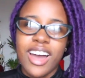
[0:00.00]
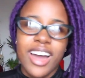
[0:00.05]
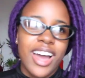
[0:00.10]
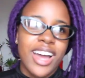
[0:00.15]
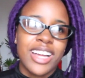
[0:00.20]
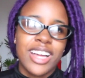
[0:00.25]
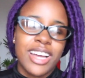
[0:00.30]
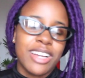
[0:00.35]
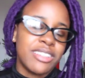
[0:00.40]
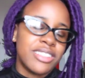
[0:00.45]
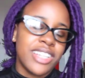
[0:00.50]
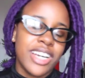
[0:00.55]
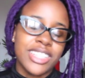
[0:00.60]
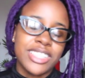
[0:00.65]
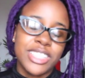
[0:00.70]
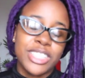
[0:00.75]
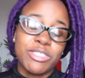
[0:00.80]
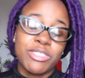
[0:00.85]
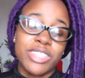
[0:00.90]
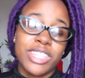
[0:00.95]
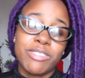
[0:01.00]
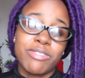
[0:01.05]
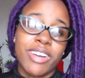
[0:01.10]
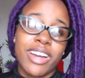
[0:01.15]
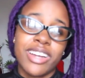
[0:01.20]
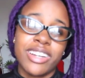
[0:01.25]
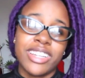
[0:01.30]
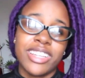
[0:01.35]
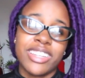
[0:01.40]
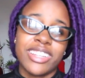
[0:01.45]
I, I, I didn't really
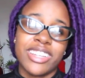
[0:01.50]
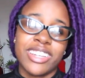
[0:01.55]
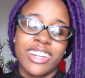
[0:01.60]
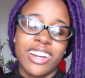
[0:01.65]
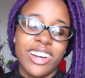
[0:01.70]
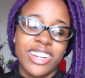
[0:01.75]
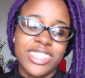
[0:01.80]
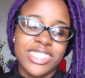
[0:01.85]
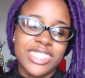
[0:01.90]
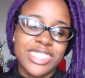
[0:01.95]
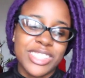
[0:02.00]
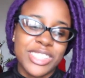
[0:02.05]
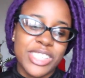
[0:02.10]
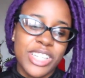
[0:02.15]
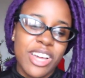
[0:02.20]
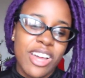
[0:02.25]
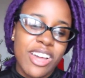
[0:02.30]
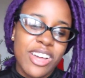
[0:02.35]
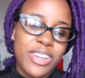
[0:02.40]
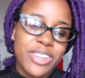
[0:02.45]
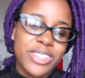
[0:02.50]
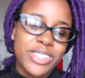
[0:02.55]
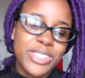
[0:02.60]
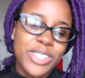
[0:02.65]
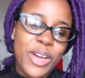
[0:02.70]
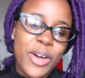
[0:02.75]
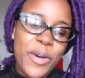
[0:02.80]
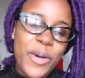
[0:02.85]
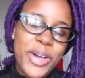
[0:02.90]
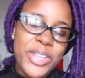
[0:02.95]
find anything, honestly.
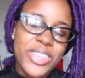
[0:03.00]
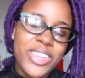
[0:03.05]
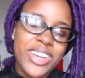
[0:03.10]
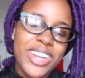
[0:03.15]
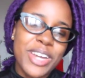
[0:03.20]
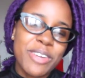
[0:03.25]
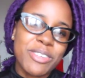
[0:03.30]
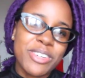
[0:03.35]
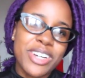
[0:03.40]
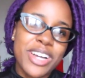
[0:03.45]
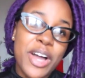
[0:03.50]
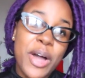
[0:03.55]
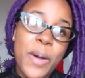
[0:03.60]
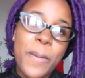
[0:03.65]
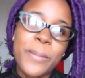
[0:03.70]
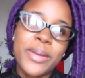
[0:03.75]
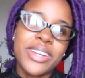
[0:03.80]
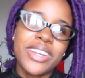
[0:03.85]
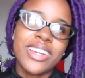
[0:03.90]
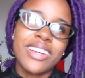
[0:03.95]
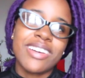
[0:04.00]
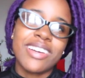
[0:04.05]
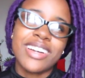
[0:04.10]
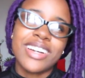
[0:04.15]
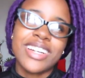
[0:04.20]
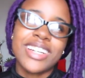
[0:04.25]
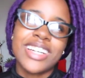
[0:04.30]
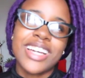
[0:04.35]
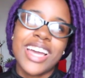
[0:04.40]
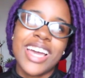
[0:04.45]
So I thought I would come in
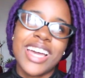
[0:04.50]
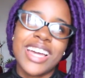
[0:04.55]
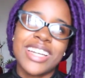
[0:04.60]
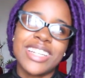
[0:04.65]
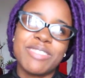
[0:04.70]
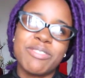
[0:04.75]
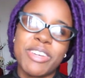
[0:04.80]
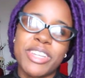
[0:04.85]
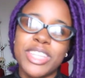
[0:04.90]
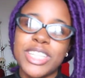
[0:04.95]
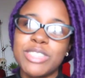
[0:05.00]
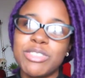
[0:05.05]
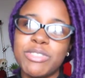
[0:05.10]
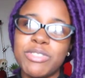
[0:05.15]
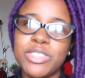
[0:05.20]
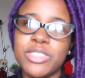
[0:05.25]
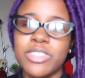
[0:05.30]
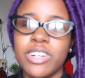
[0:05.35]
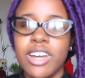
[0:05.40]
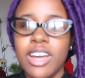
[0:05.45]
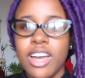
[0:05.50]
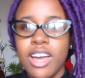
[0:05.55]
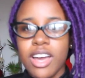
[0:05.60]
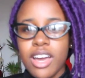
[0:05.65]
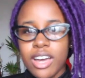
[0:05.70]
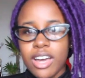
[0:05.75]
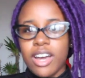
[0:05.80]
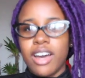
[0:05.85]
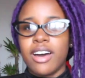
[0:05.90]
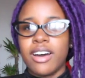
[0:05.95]
here and make this review.
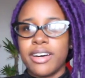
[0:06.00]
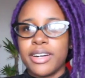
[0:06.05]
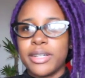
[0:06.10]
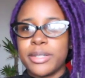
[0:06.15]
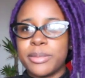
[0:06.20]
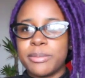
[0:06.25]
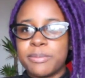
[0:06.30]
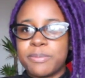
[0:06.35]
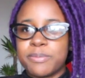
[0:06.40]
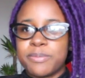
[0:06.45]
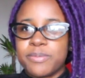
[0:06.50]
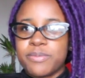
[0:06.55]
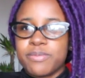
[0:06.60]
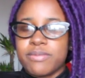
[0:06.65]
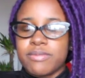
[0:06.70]
Um,